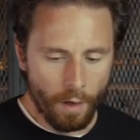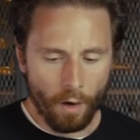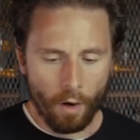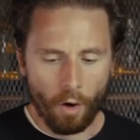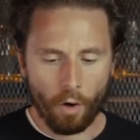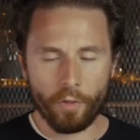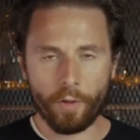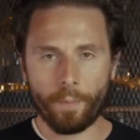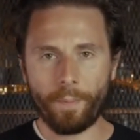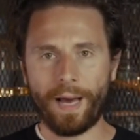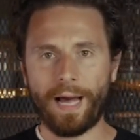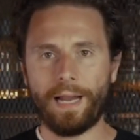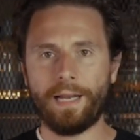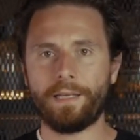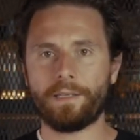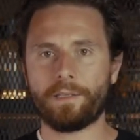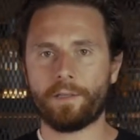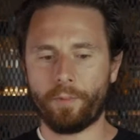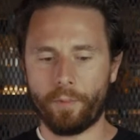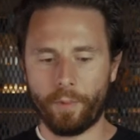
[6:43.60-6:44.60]
On the
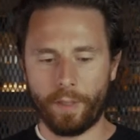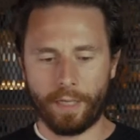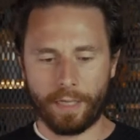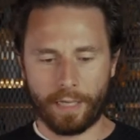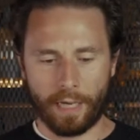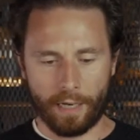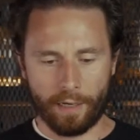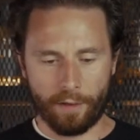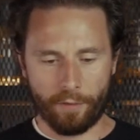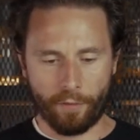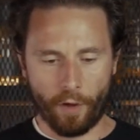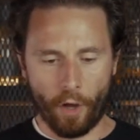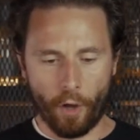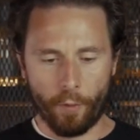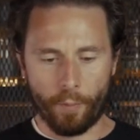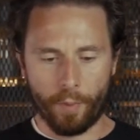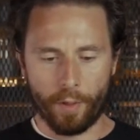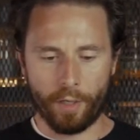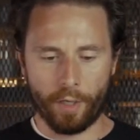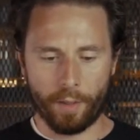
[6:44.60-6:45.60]
palate, we're kind of
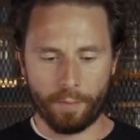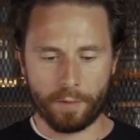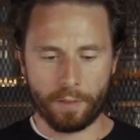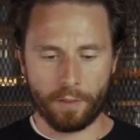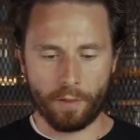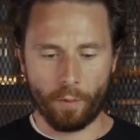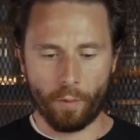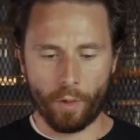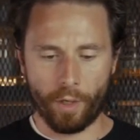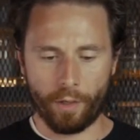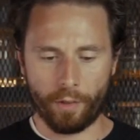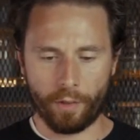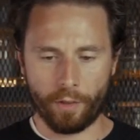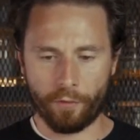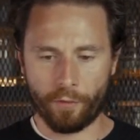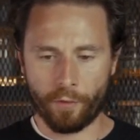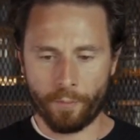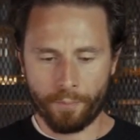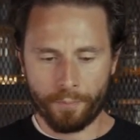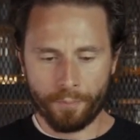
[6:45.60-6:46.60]
opened up to the world
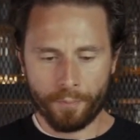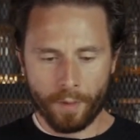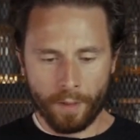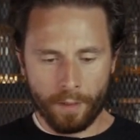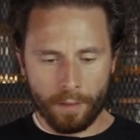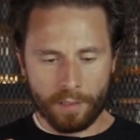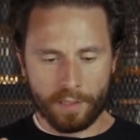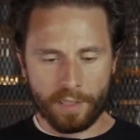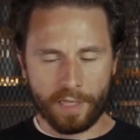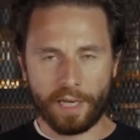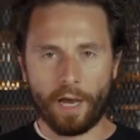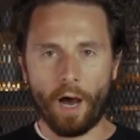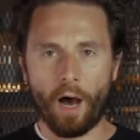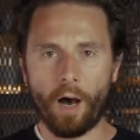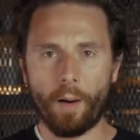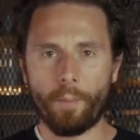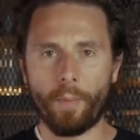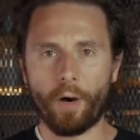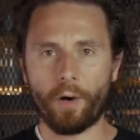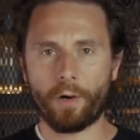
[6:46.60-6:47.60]
of
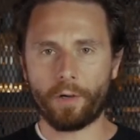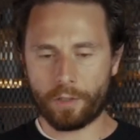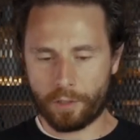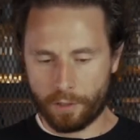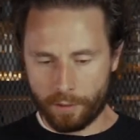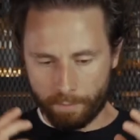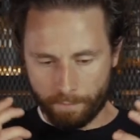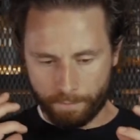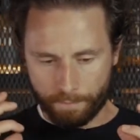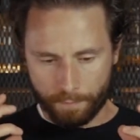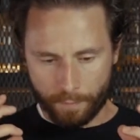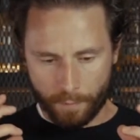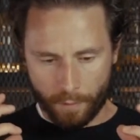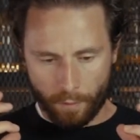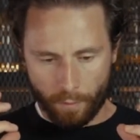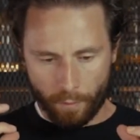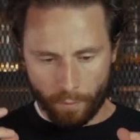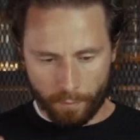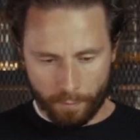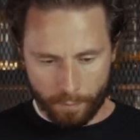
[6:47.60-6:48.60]
cigar box,
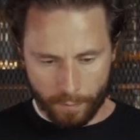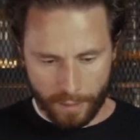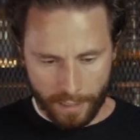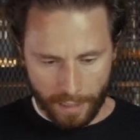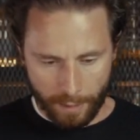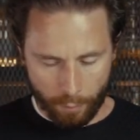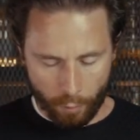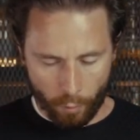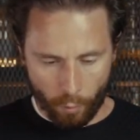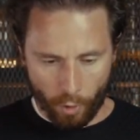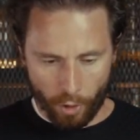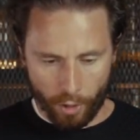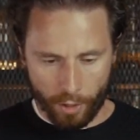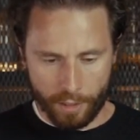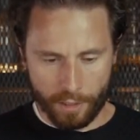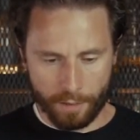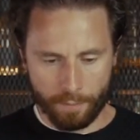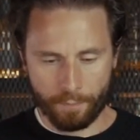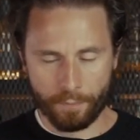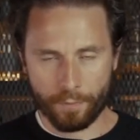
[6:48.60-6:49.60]
deep
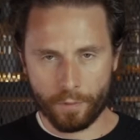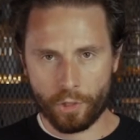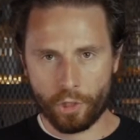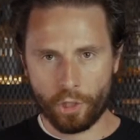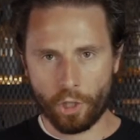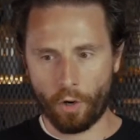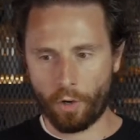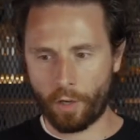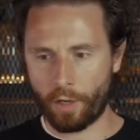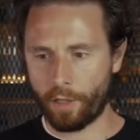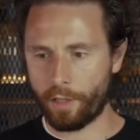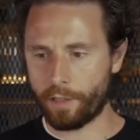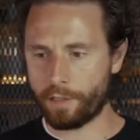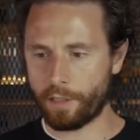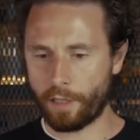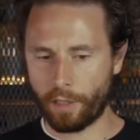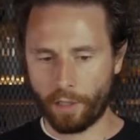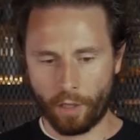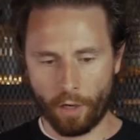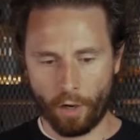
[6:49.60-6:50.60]
wood, chocolate
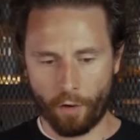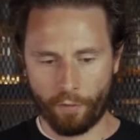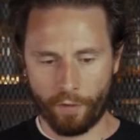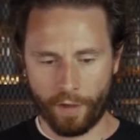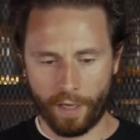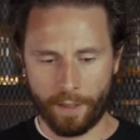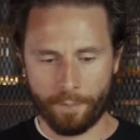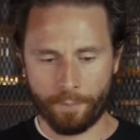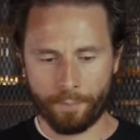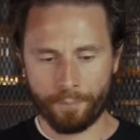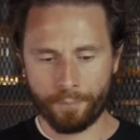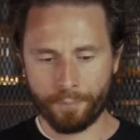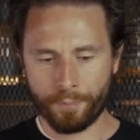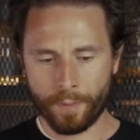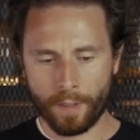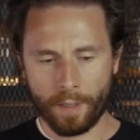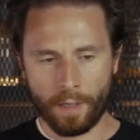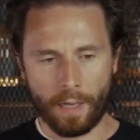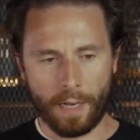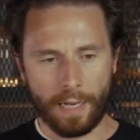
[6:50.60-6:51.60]
and coffee,
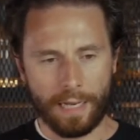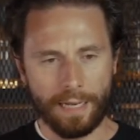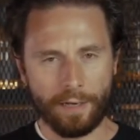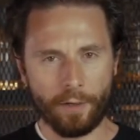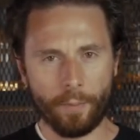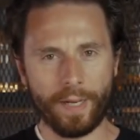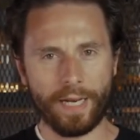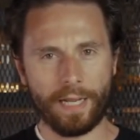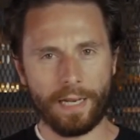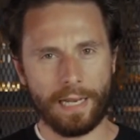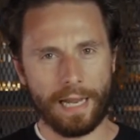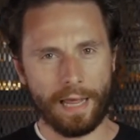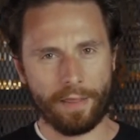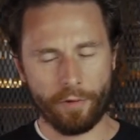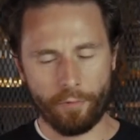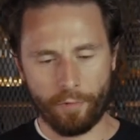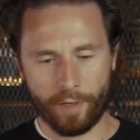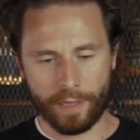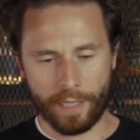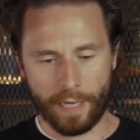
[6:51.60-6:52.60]
a little bit of
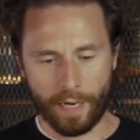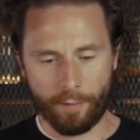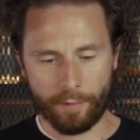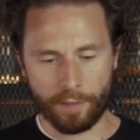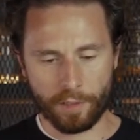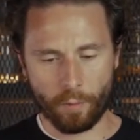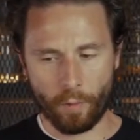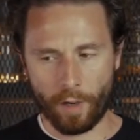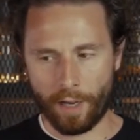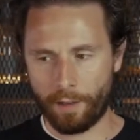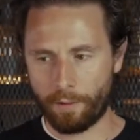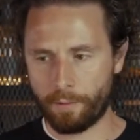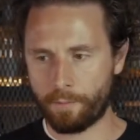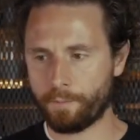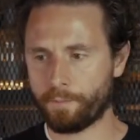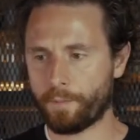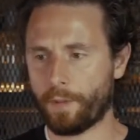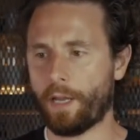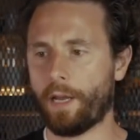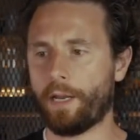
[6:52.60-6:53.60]
leather in there as well,
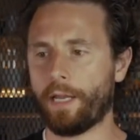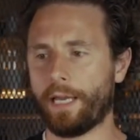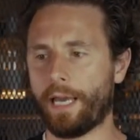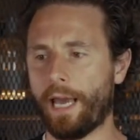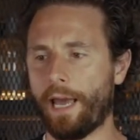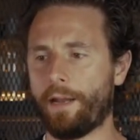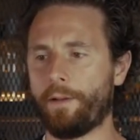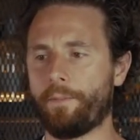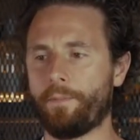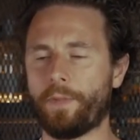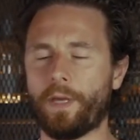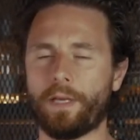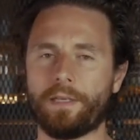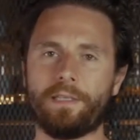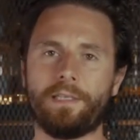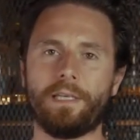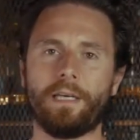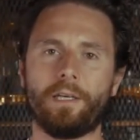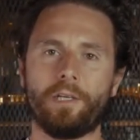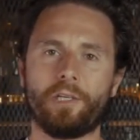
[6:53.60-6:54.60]
and again, that
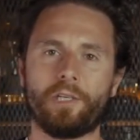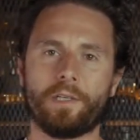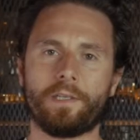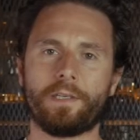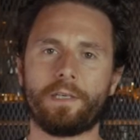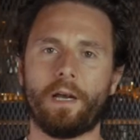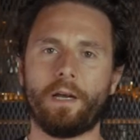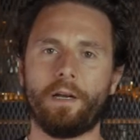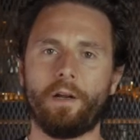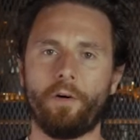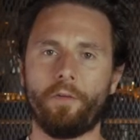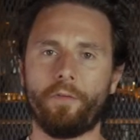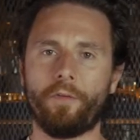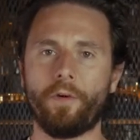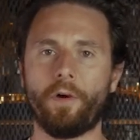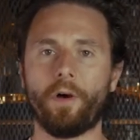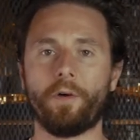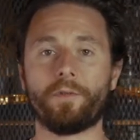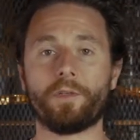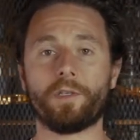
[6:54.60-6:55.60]
signature sign-off
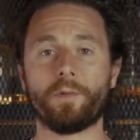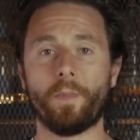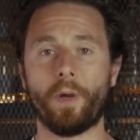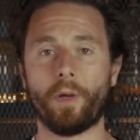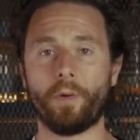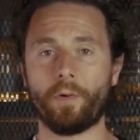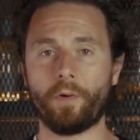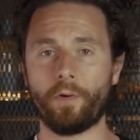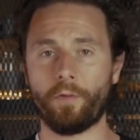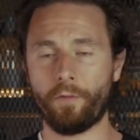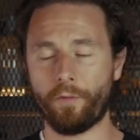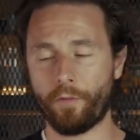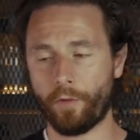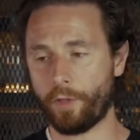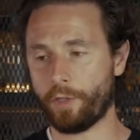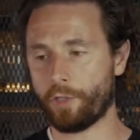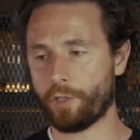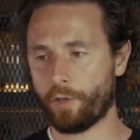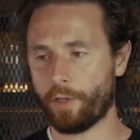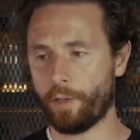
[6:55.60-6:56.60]
of smoke for
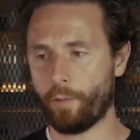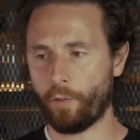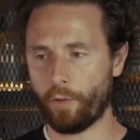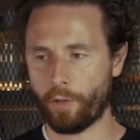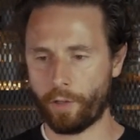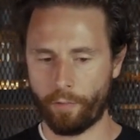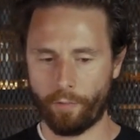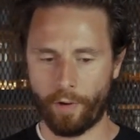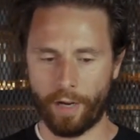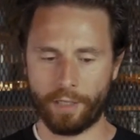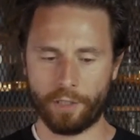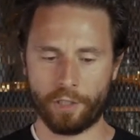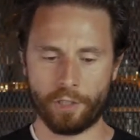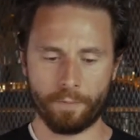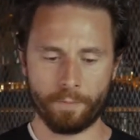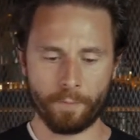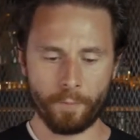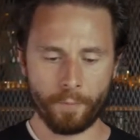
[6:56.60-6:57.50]
the Johnnie Walker range.